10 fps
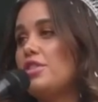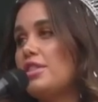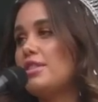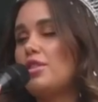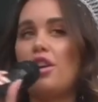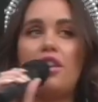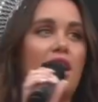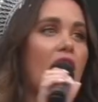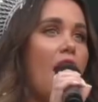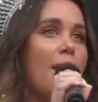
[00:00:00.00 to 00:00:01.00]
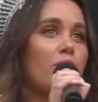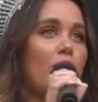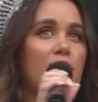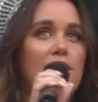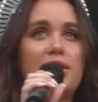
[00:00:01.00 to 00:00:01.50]
Just know that I'm
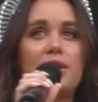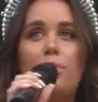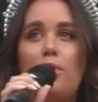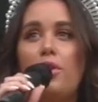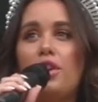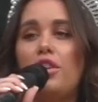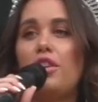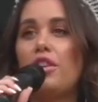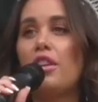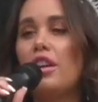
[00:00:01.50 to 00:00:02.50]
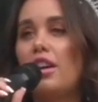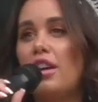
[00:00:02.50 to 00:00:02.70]
going to support you.